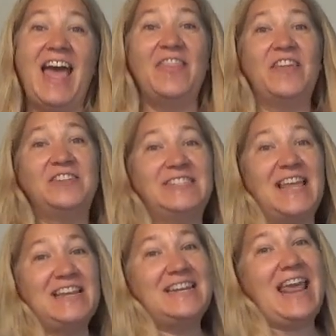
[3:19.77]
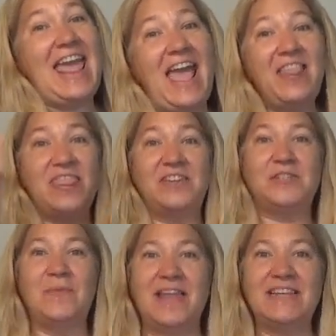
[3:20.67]
There's Sunday and
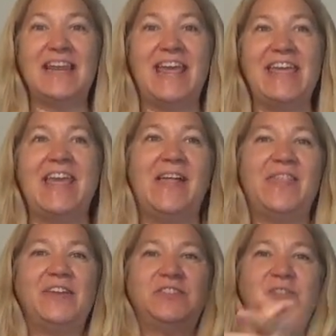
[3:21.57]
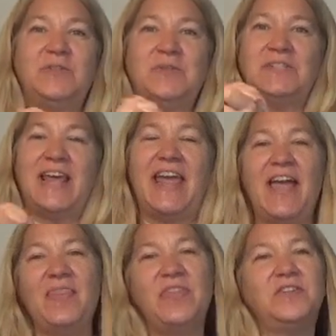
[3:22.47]
there's Monday, there's Tuesday
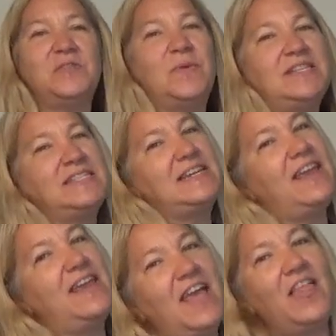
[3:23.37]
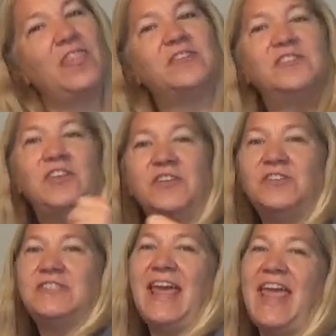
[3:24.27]
and there's Wednesday, there's
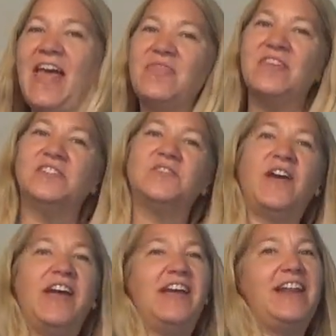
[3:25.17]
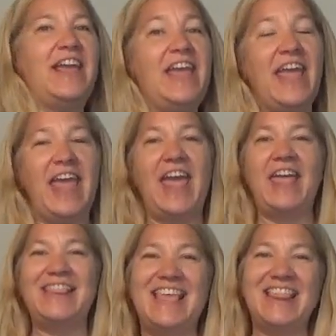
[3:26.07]
Thursday and there's Friday,
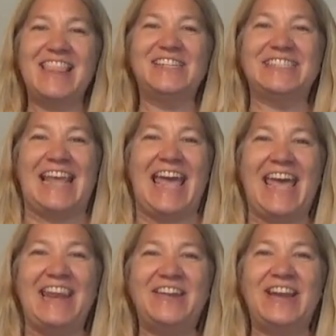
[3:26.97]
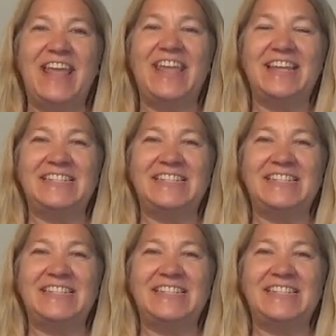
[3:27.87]
and then there's Saturday.